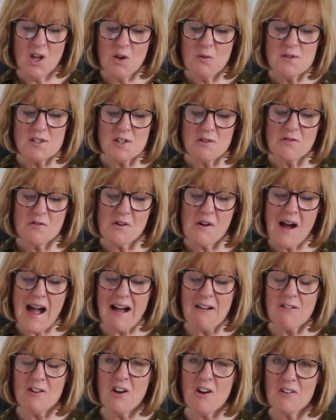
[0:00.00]
We don't know
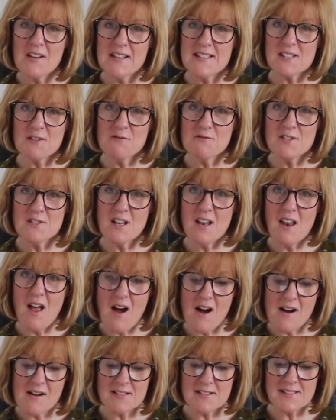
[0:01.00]
how long it's going to
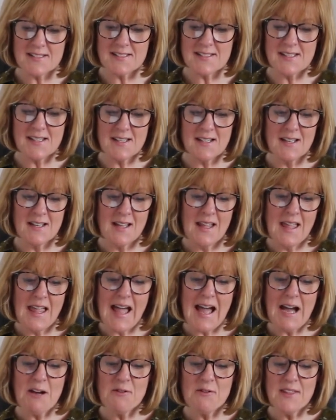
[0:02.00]
last,
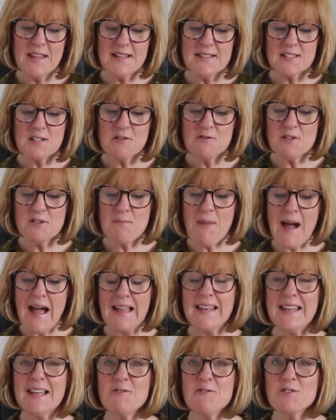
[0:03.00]
how things are going to
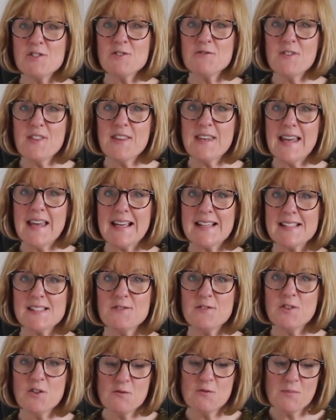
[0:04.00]
pan out over the next
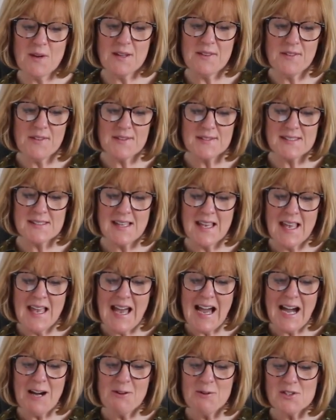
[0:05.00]
few months,
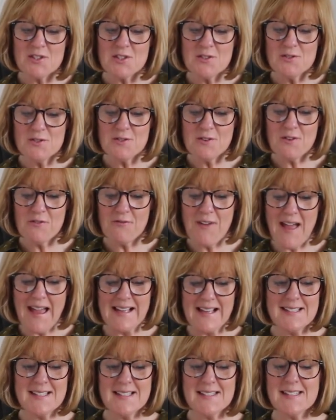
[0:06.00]
how it's going to
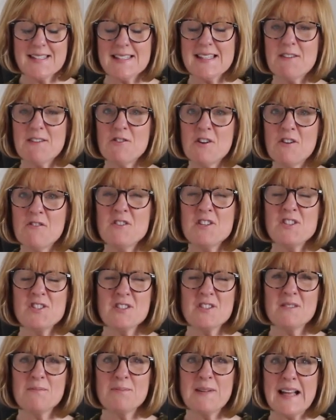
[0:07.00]
affect us and our
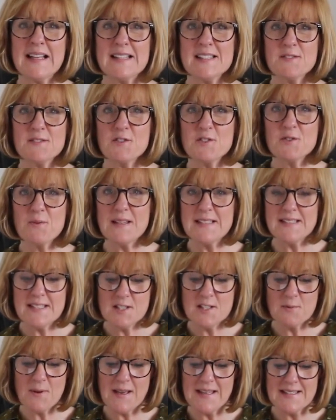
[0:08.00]
original plans for
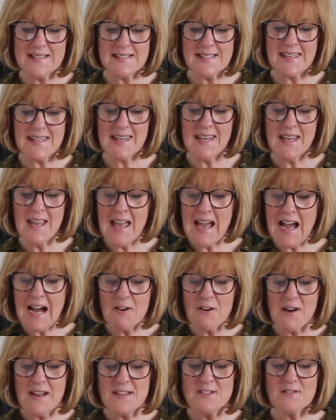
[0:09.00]
2020,
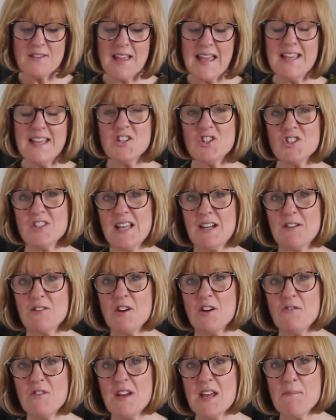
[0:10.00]
our education, our
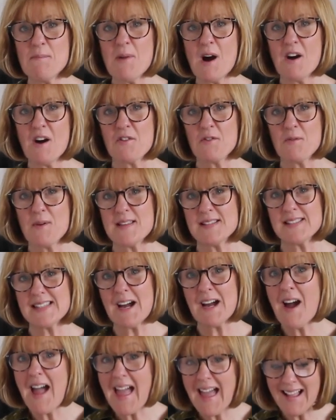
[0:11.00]
career pathways,
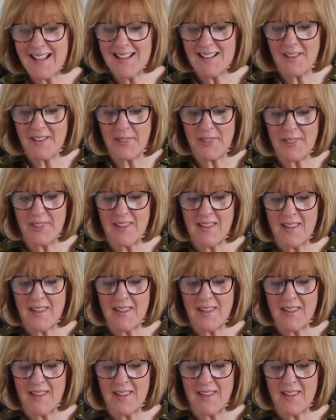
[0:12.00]
our health.